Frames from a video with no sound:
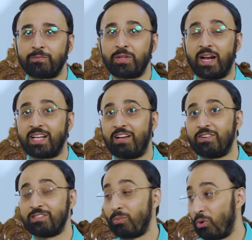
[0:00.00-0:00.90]
So that
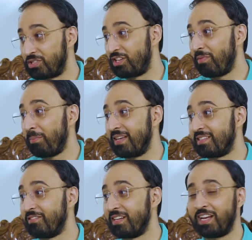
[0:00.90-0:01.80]
covers most of my
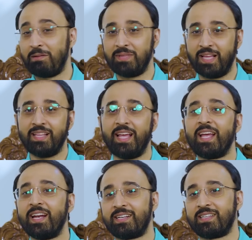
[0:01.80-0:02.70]
passive income. Then I
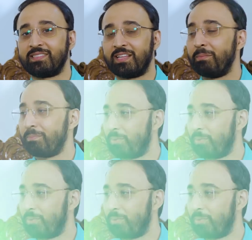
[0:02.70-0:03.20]
get some